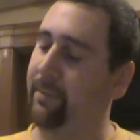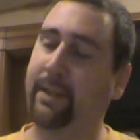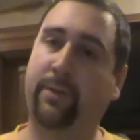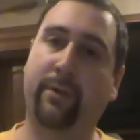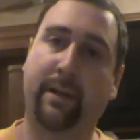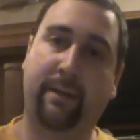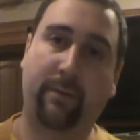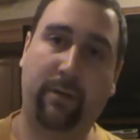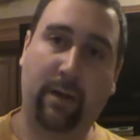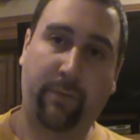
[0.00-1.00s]
going to be
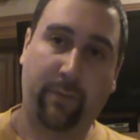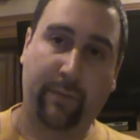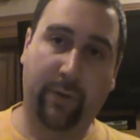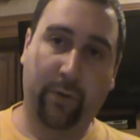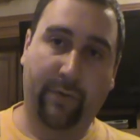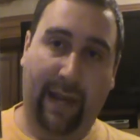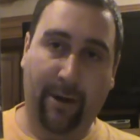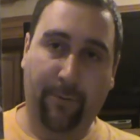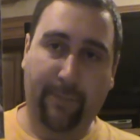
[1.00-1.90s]
doing a review of Animal